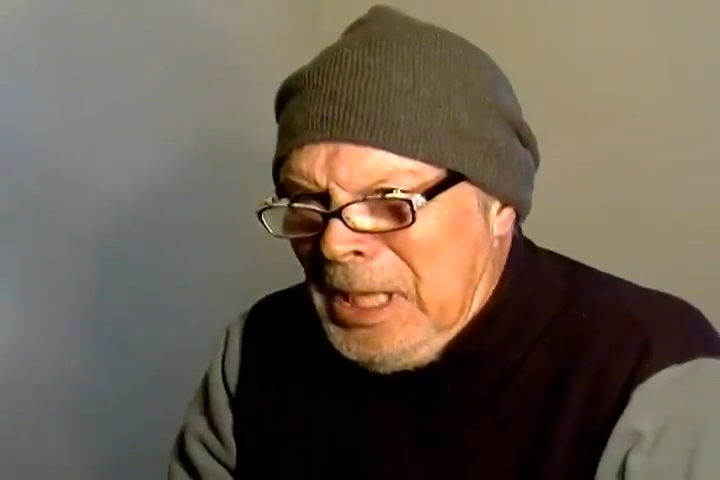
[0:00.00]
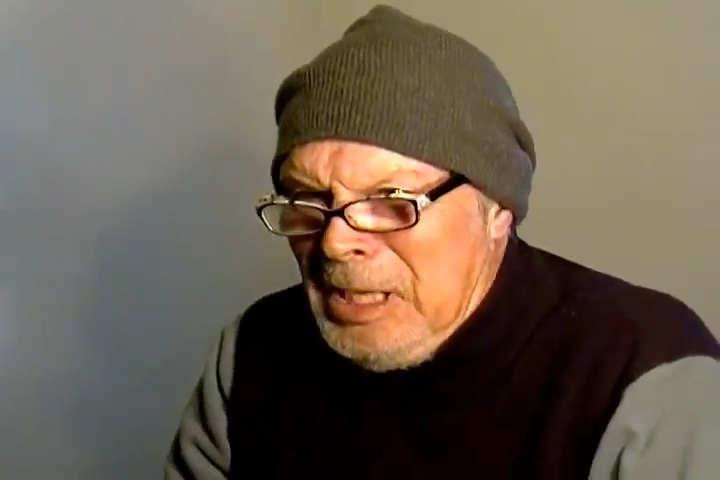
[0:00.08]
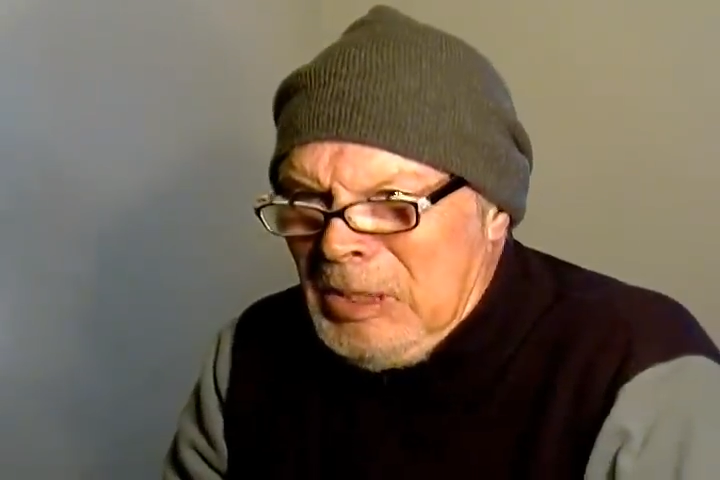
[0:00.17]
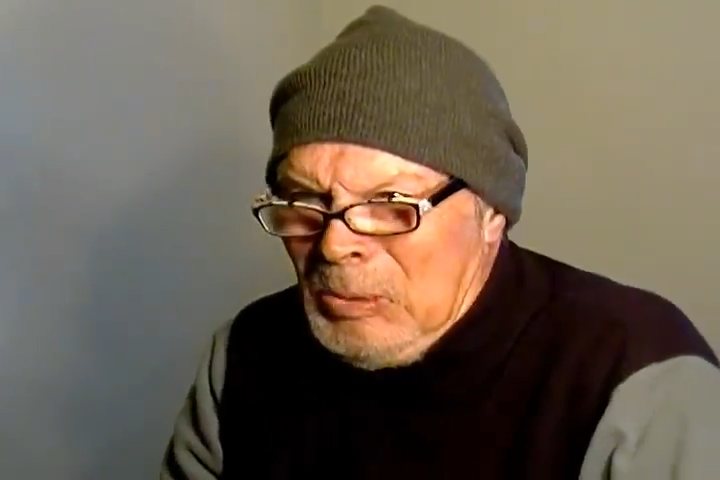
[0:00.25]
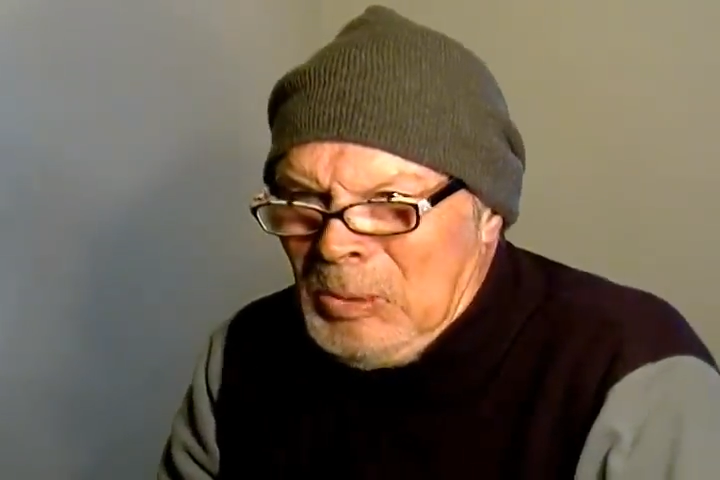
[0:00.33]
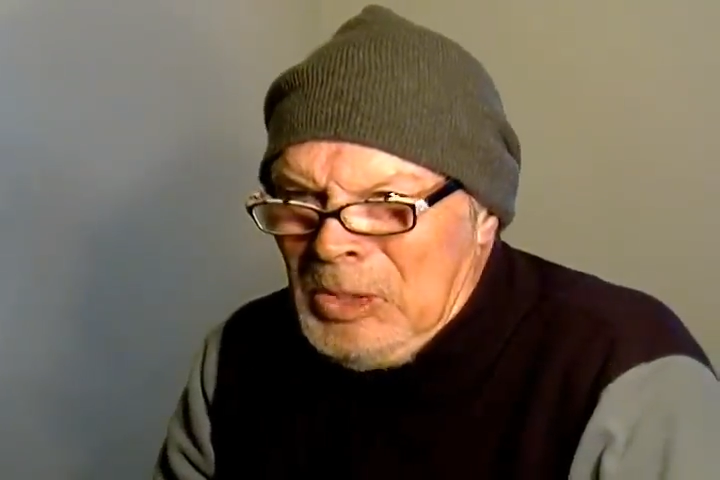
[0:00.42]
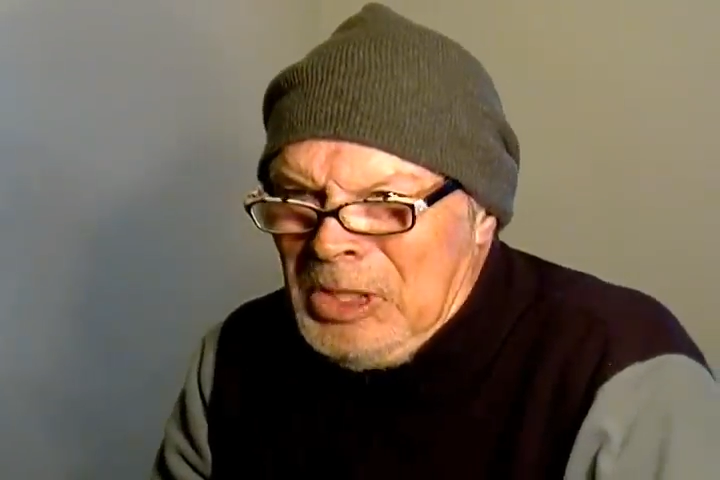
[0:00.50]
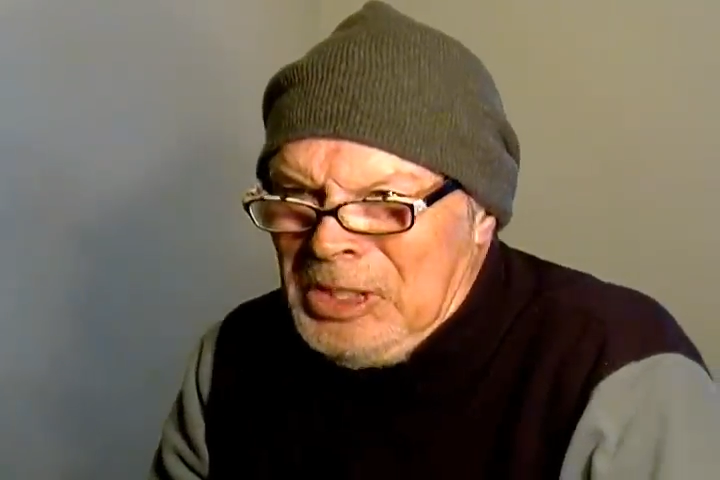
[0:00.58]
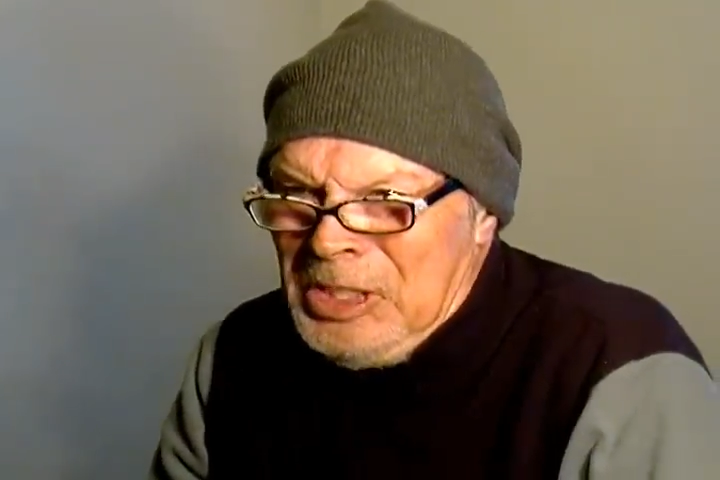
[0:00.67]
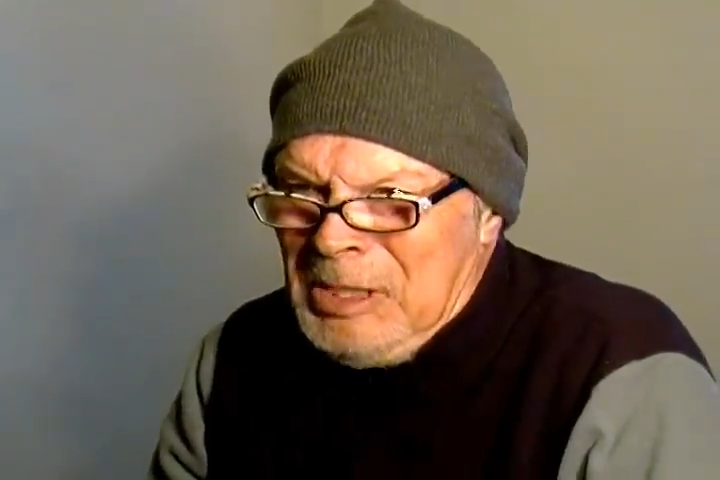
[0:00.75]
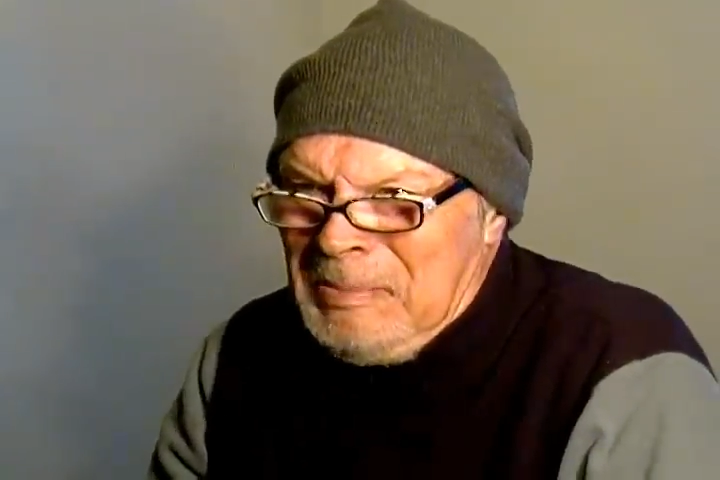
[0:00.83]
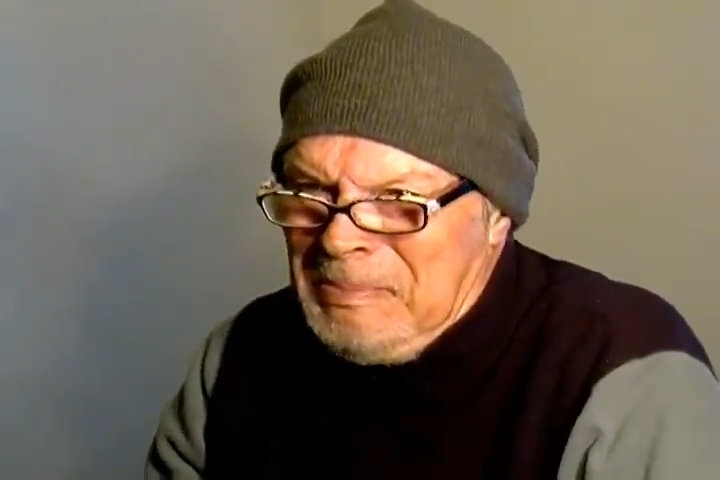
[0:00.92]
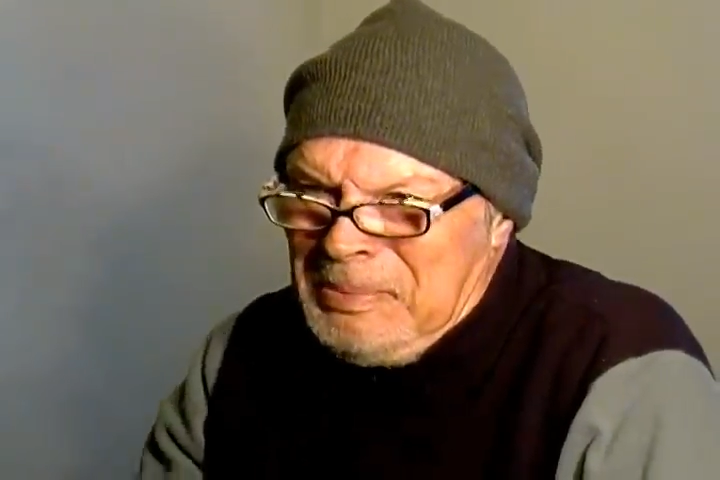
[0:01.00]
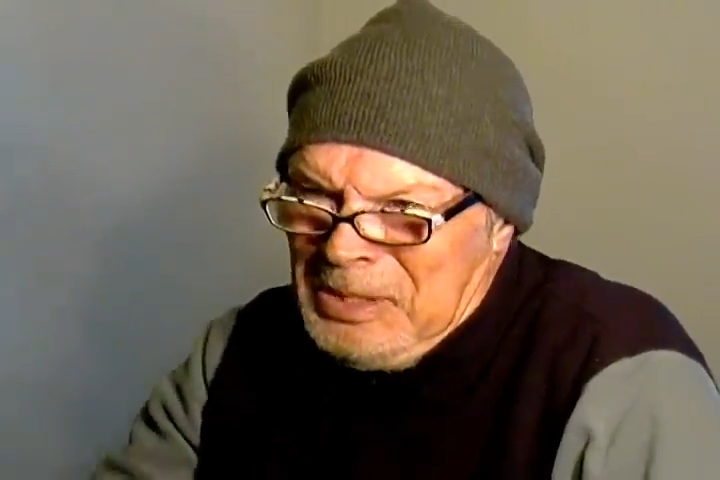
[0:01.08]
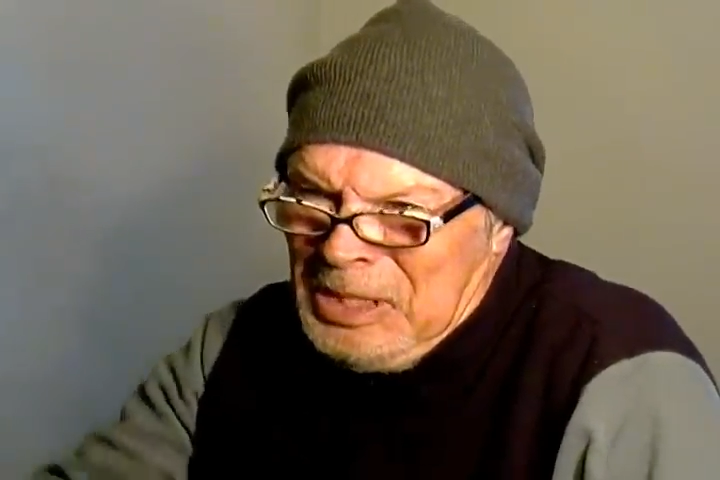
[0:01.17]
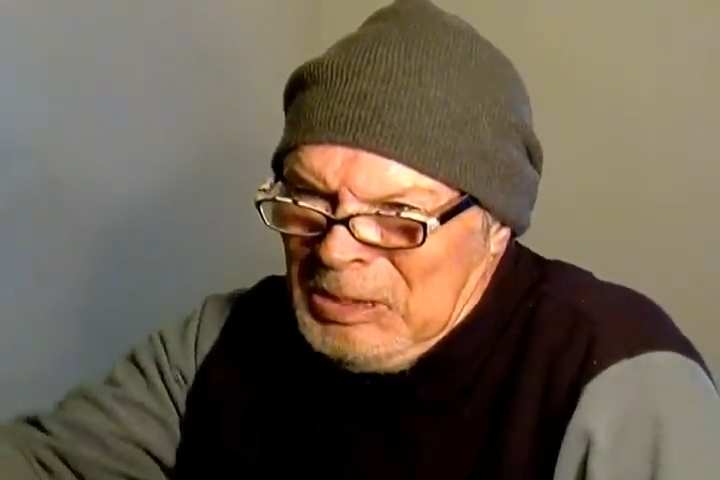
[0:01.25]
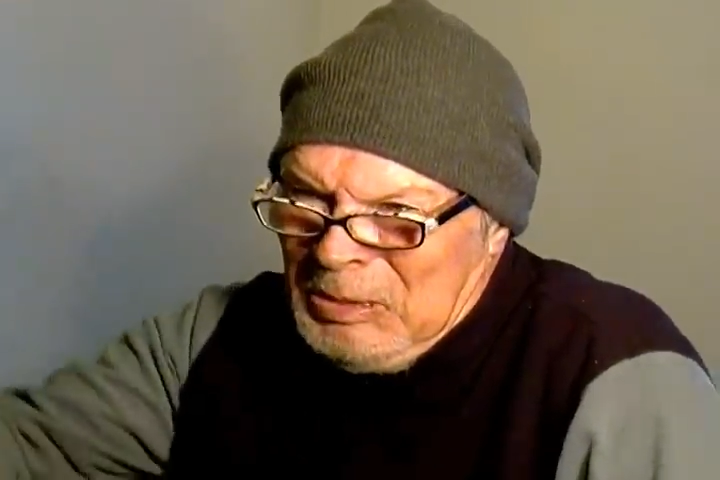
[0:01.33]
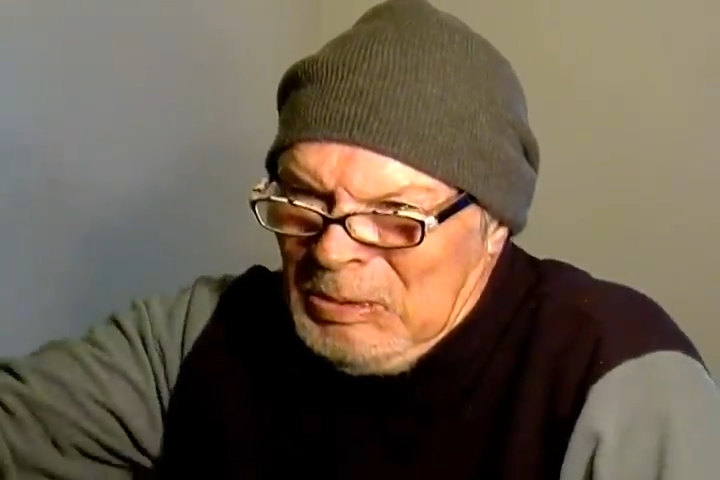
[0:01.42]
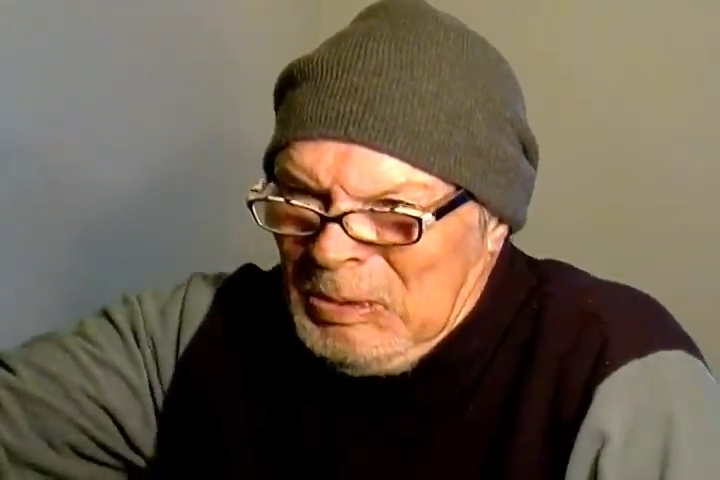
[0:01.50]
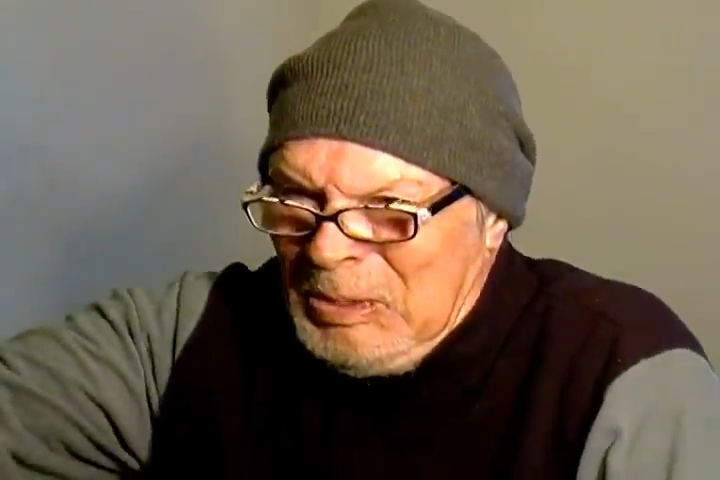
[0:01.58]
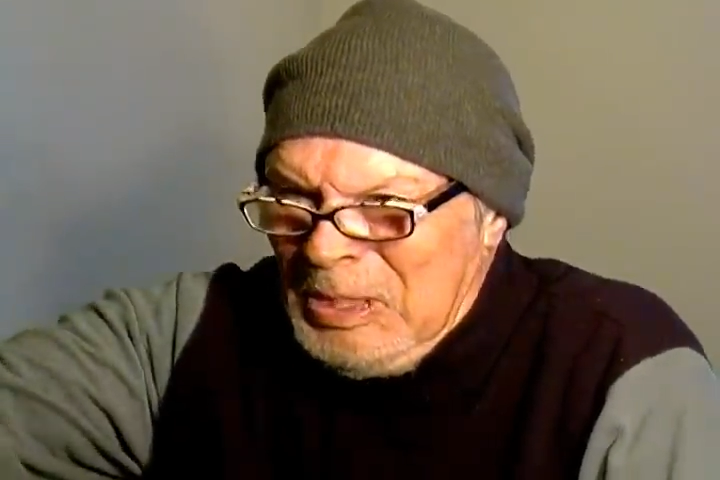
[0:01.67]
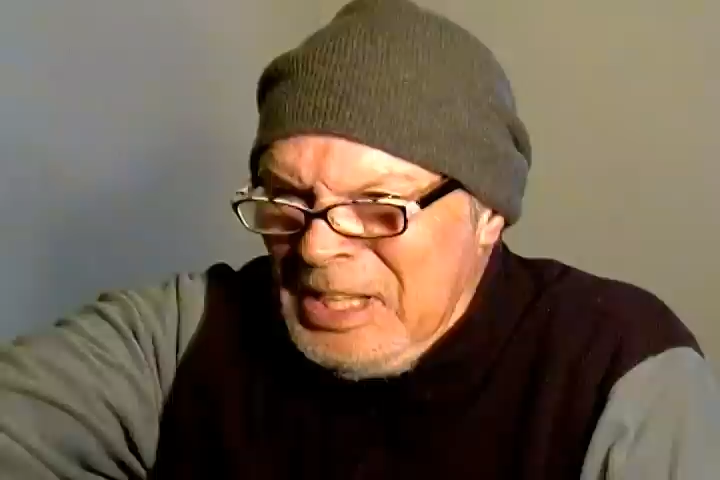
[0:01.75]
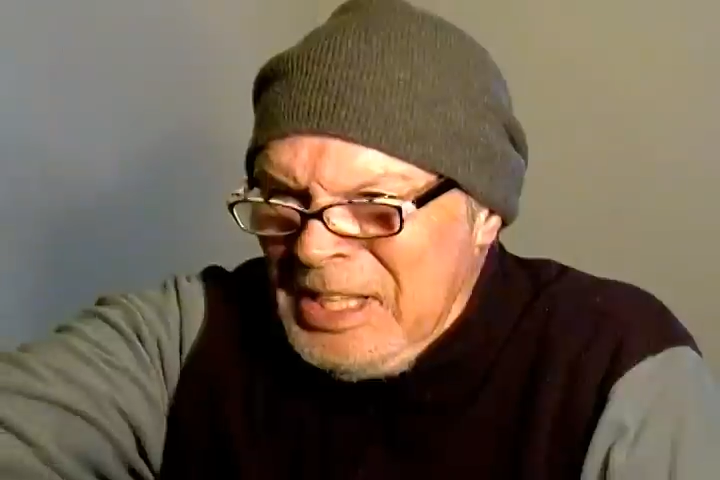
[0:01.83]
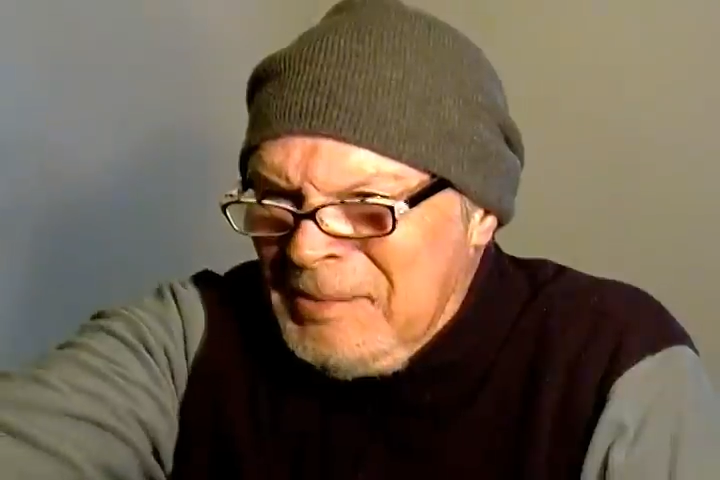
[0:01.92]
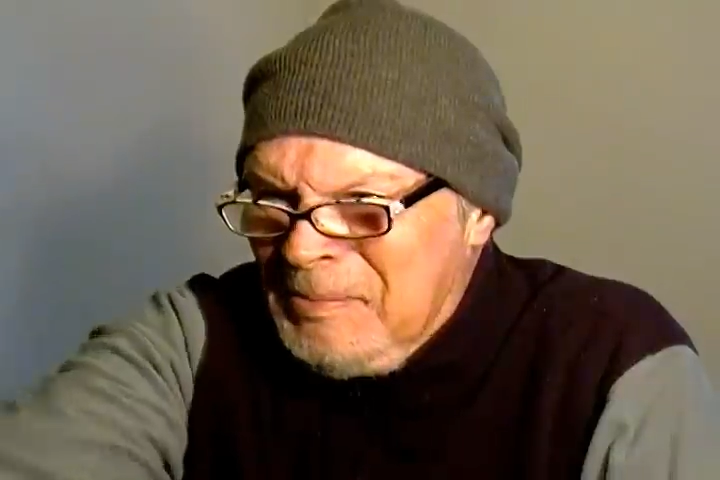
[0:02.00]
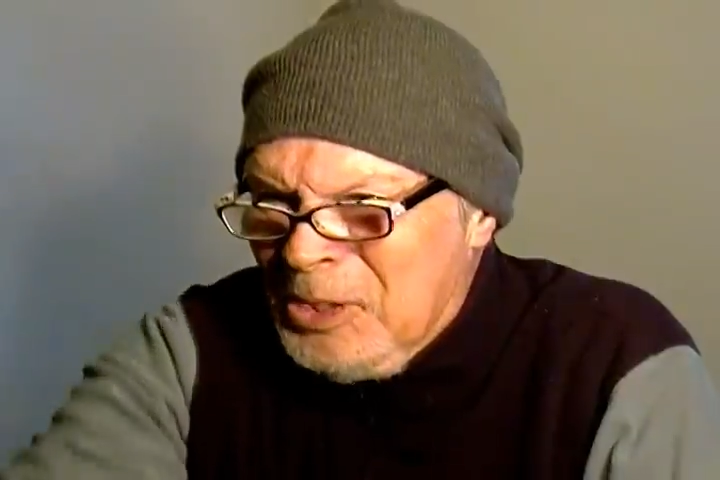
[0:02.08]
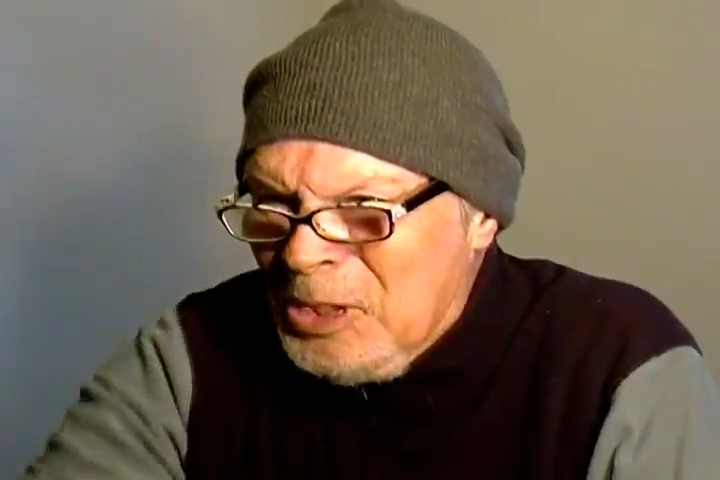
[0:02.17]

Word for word: I run up and grab